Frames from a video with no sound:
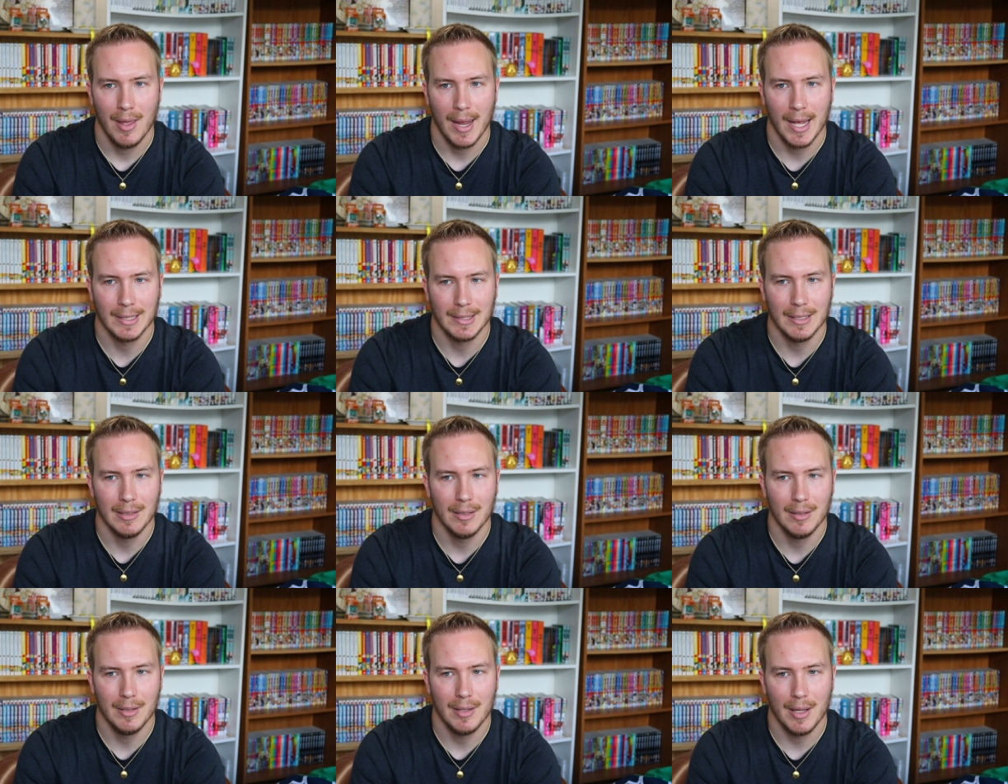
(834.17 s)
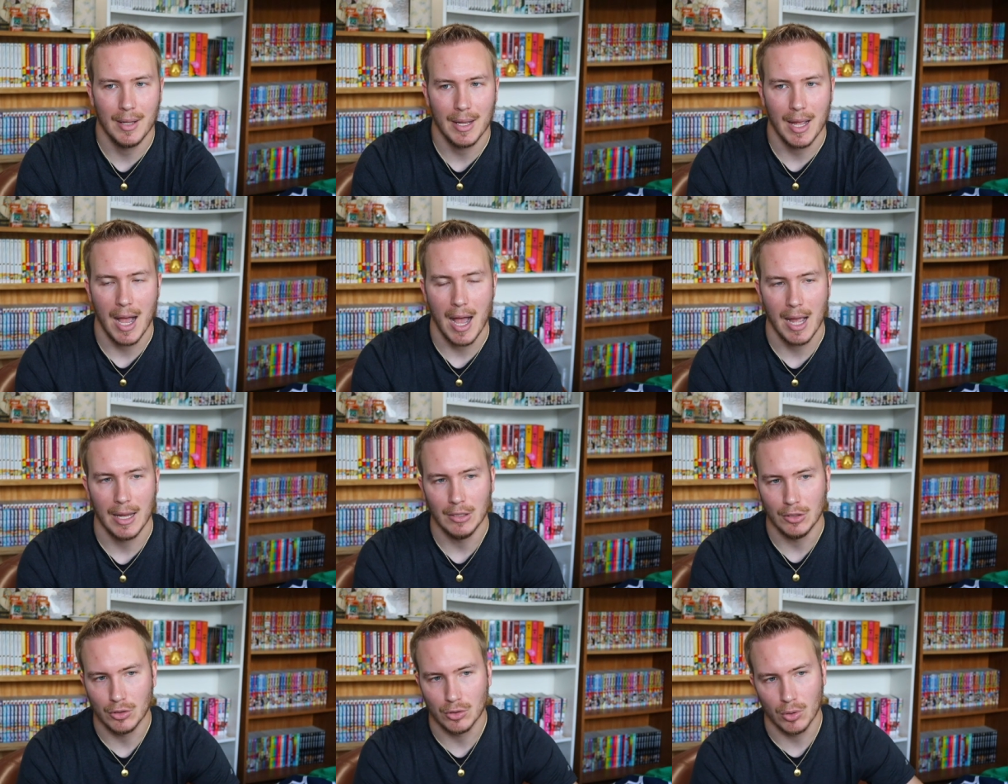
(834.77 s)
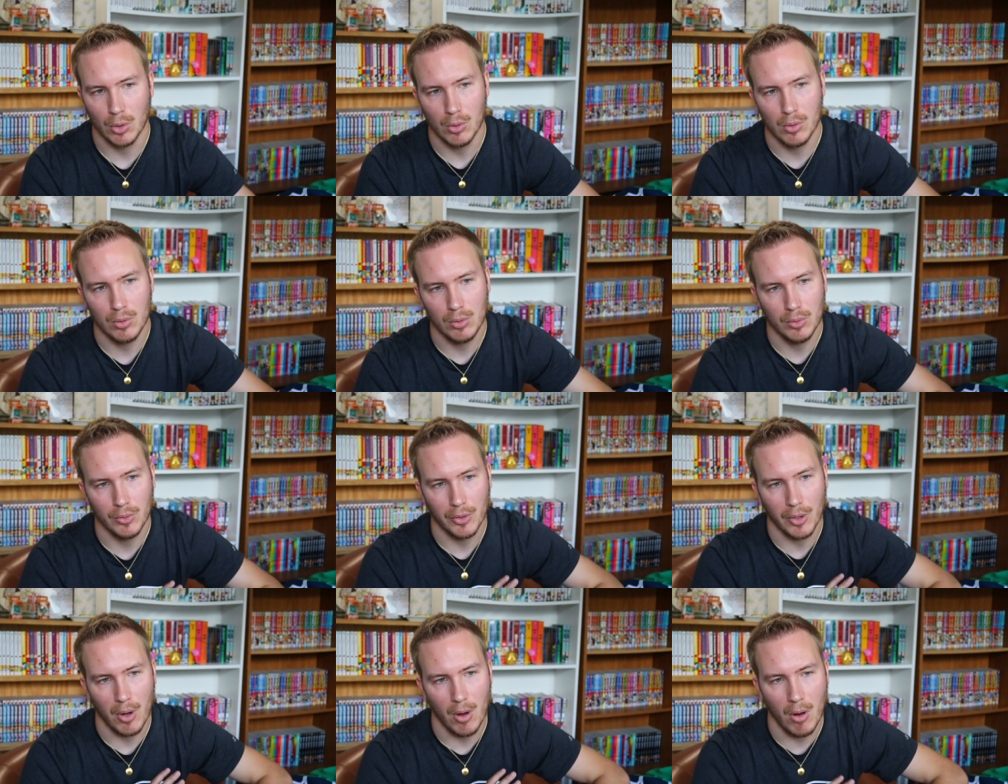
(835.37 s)
at the end of the day, I
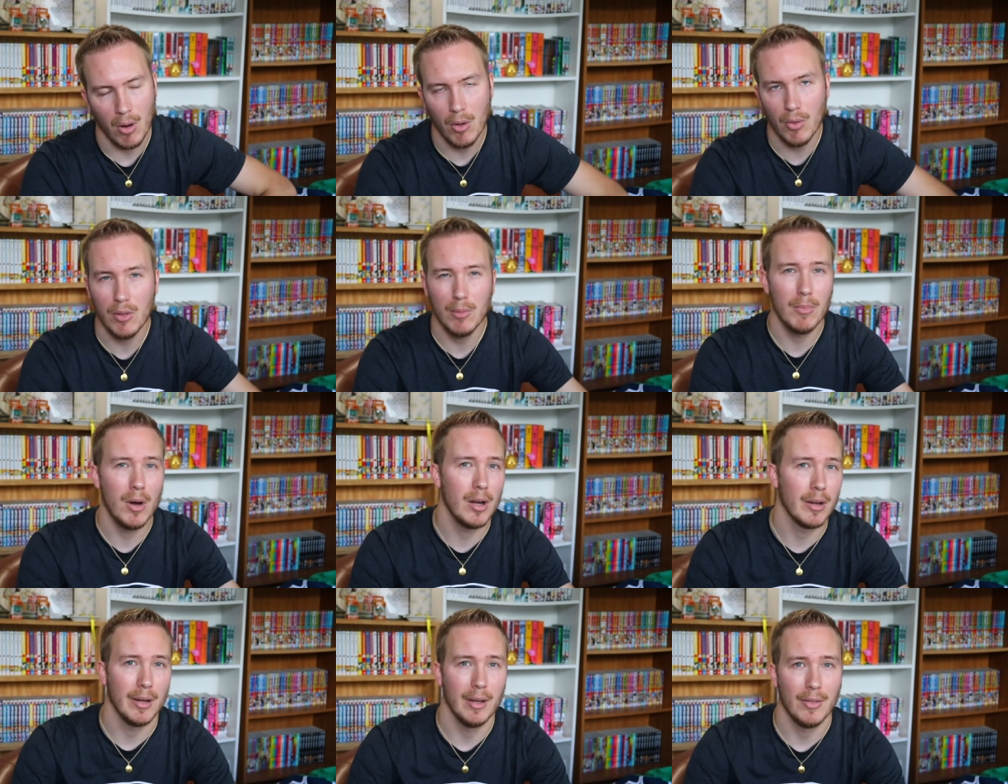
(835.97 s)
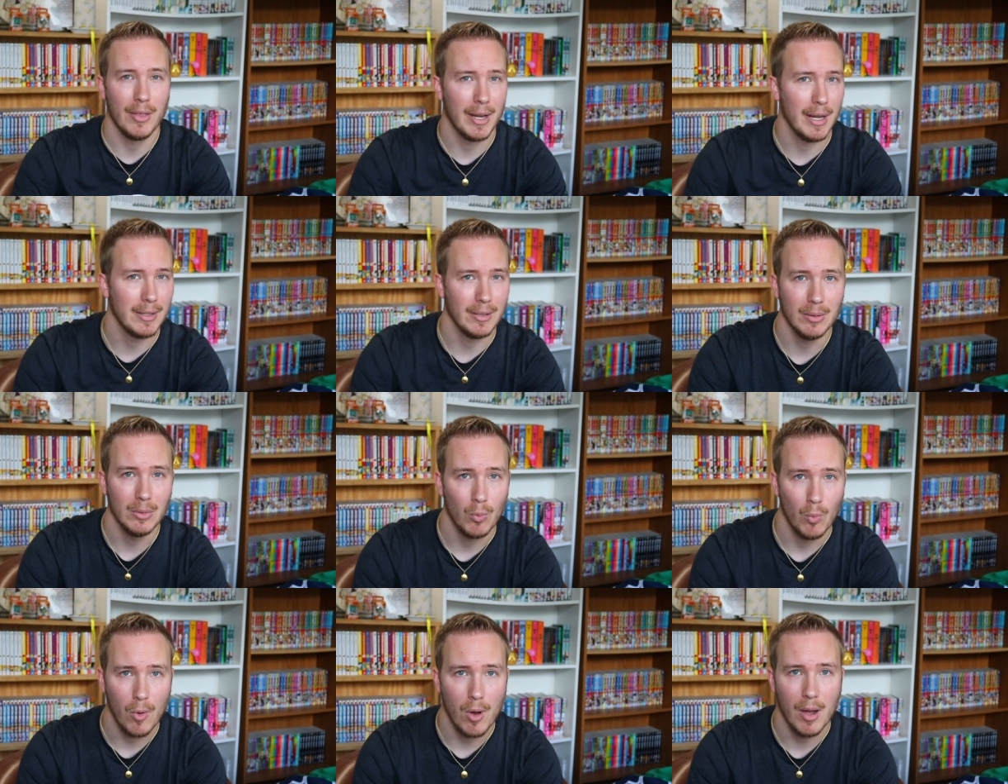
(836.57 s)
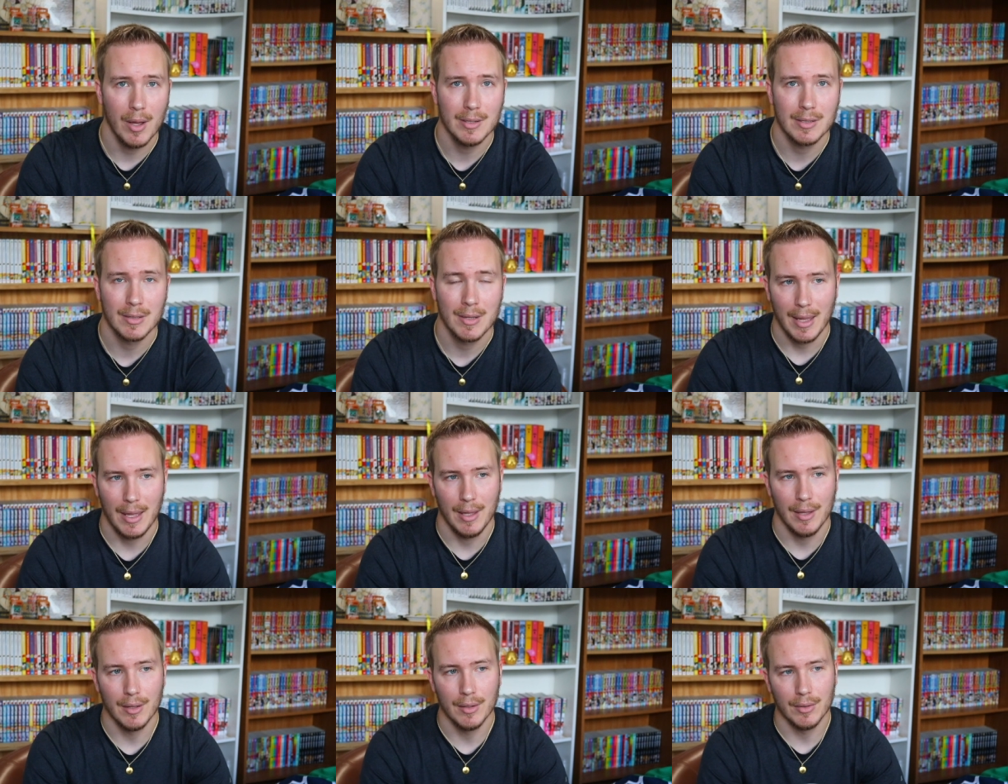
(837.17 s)
sold all the manga that I didn't want
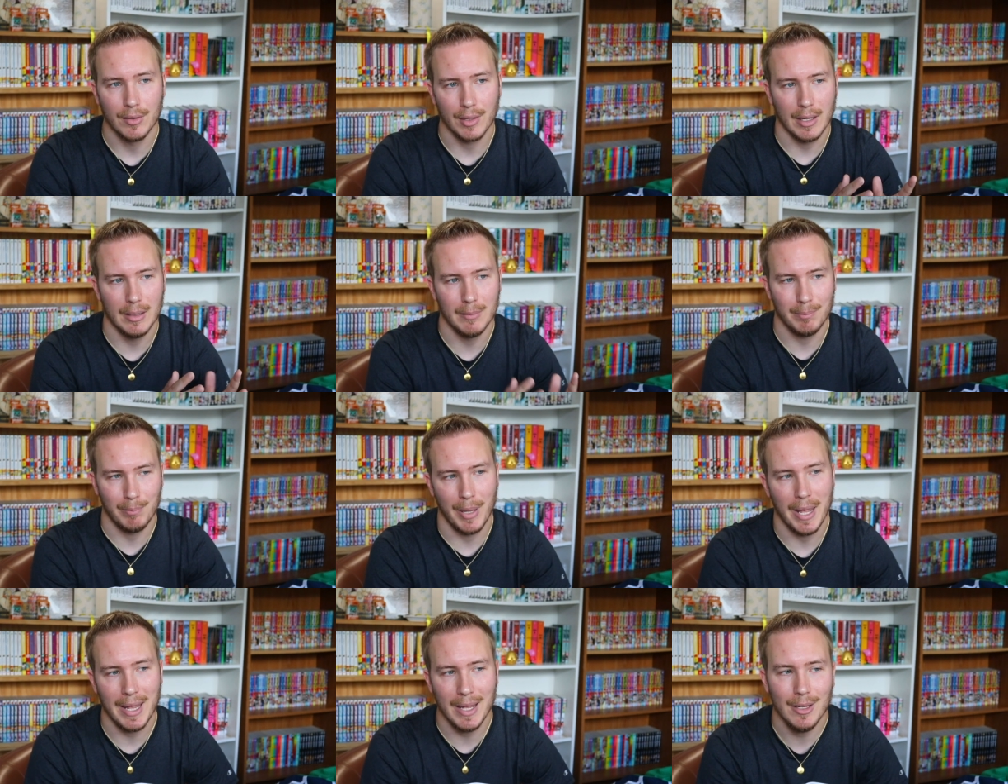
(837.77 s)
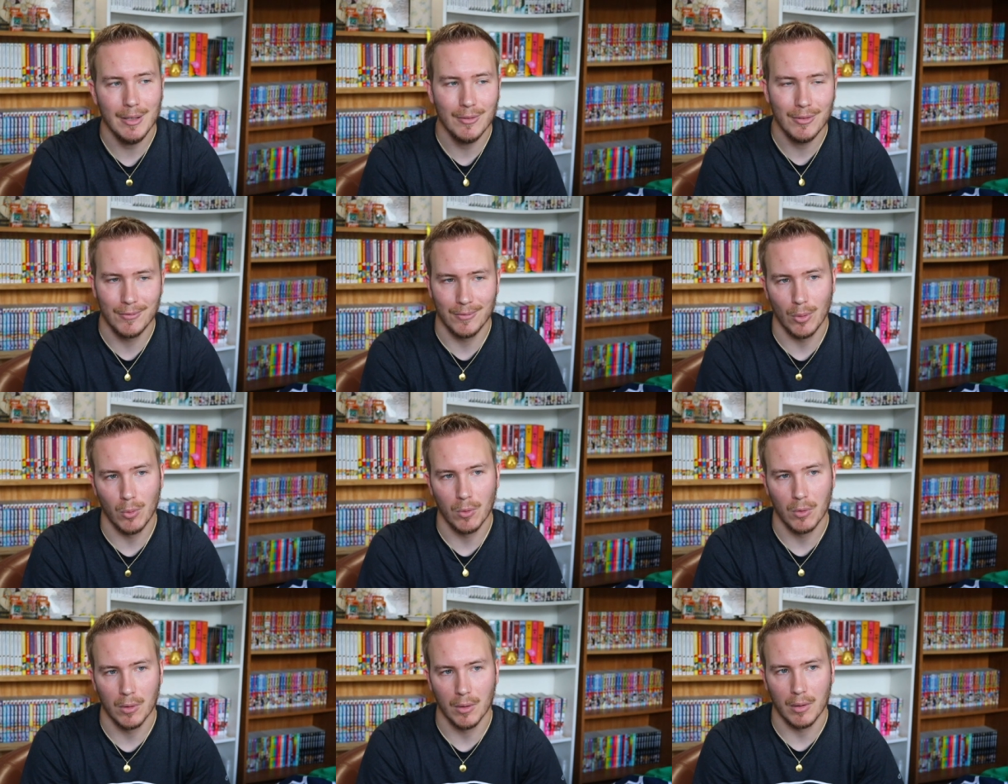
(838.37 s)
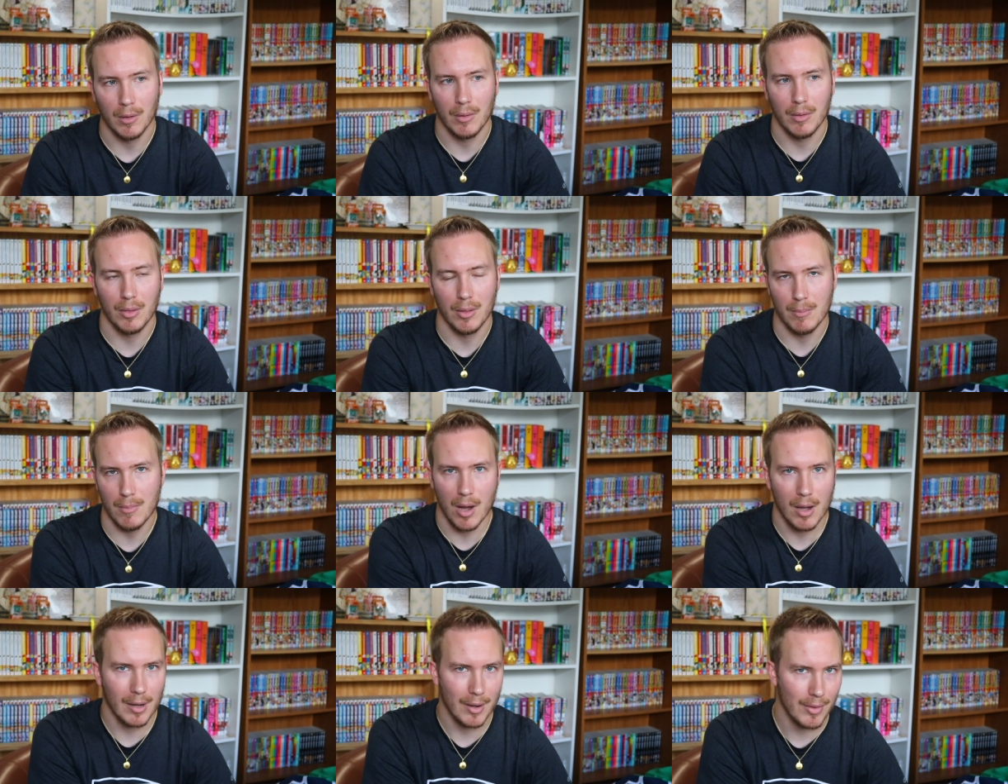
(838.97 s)
and it paid for the
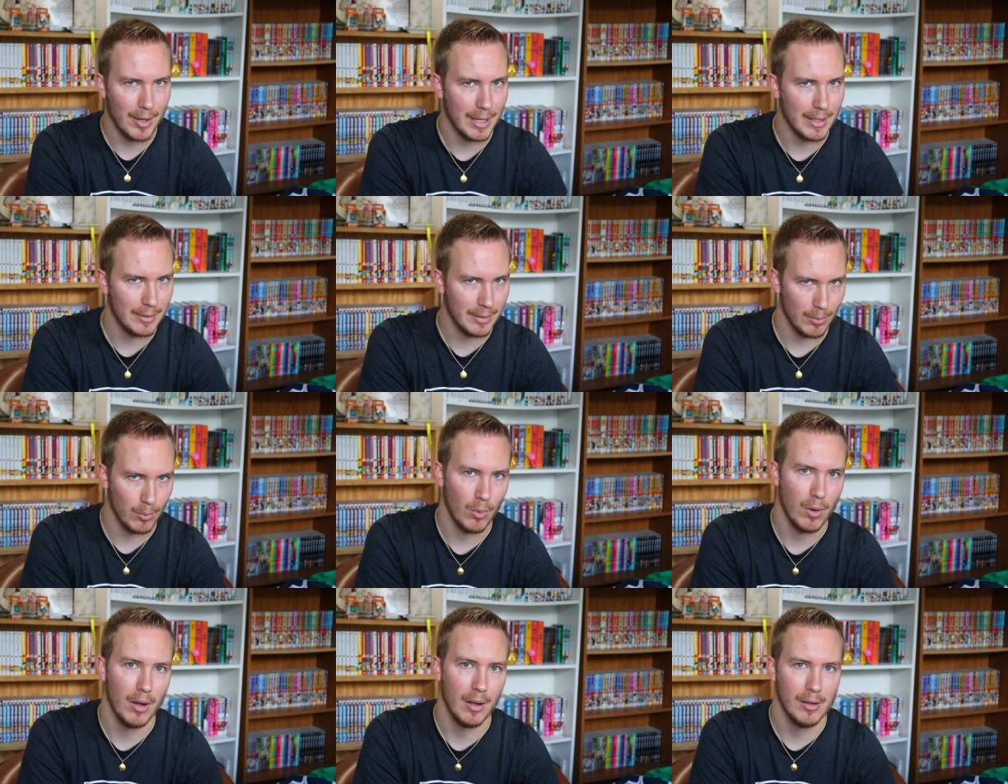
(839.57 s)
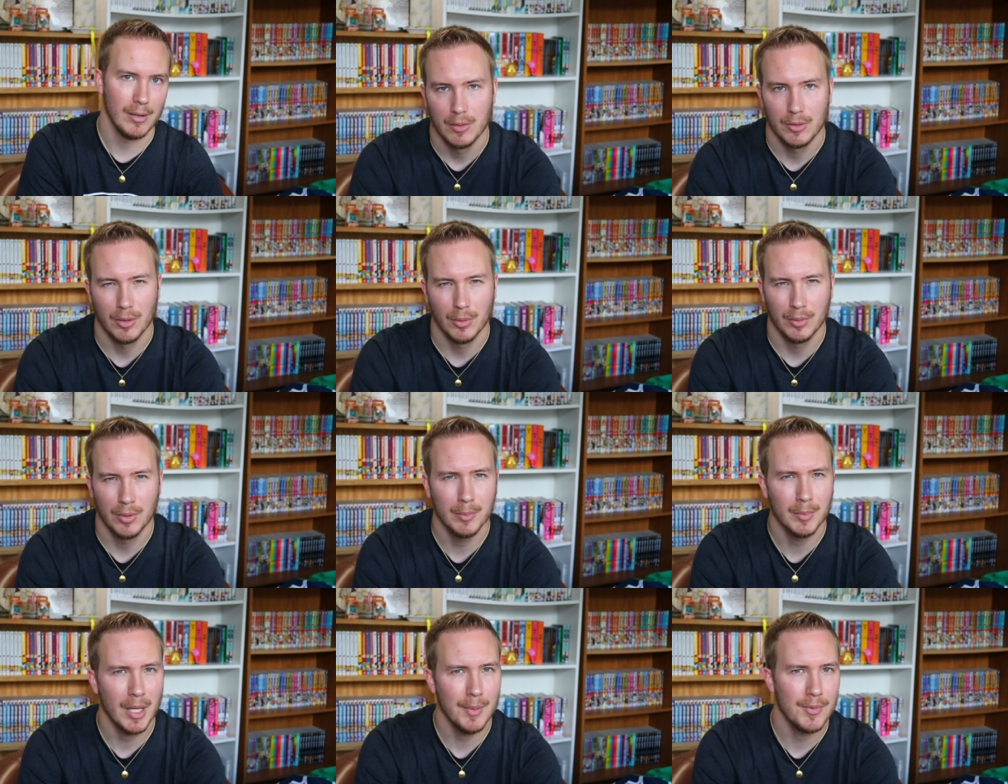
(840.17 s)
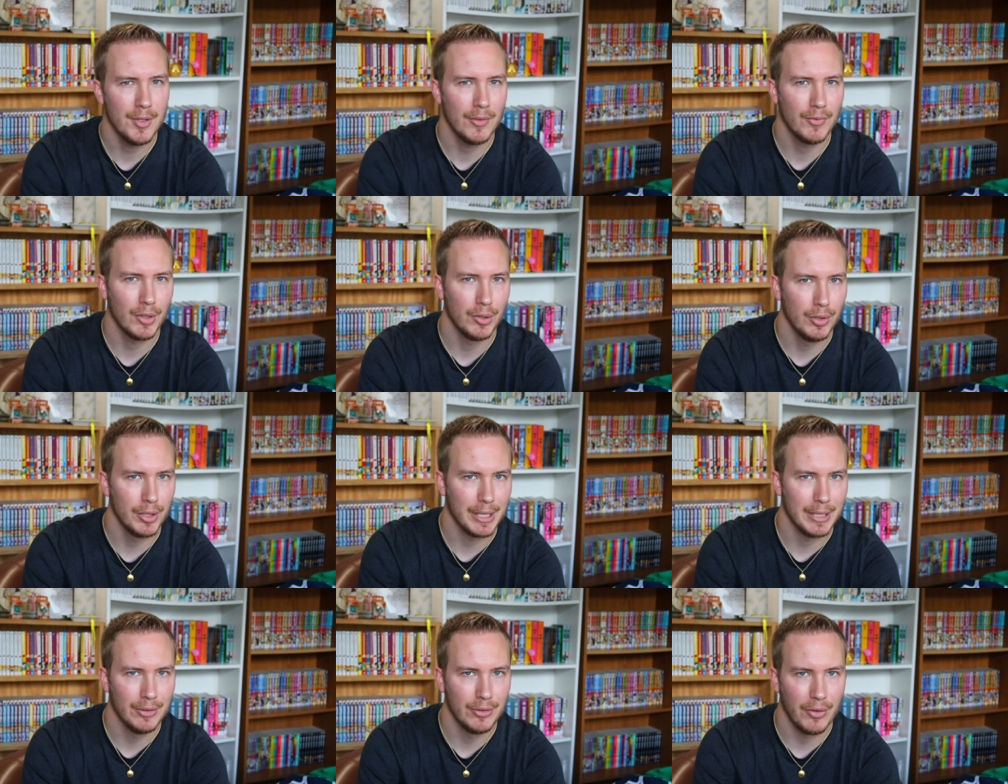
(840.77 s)
manga that I did want. So sometimes you have to
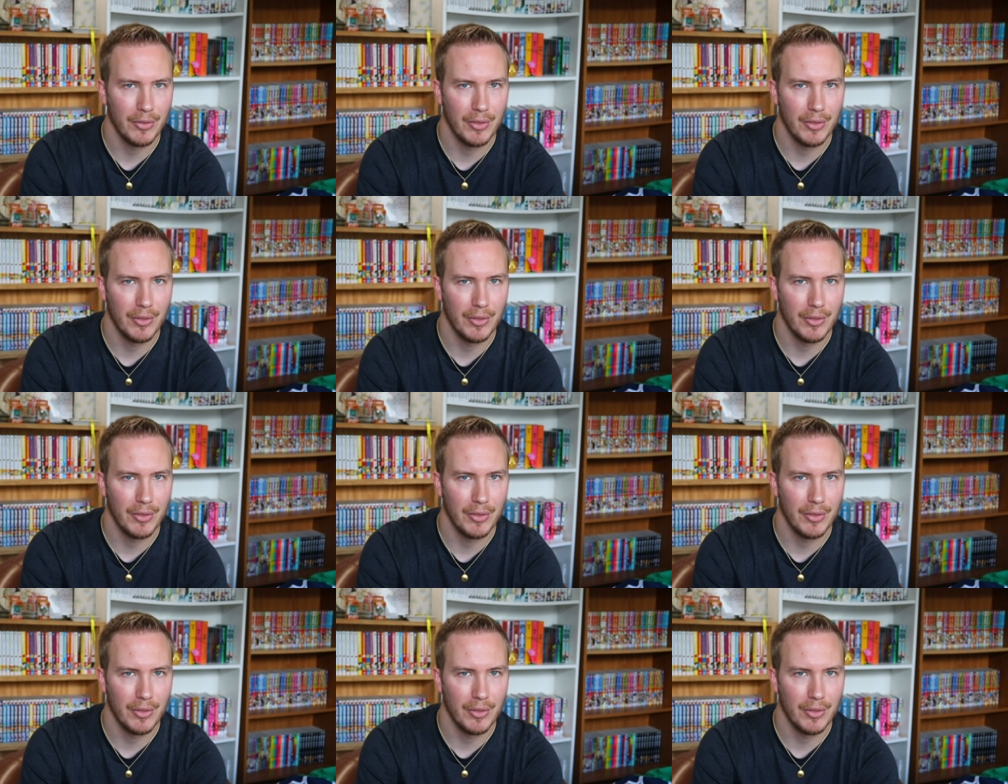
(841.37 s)
look into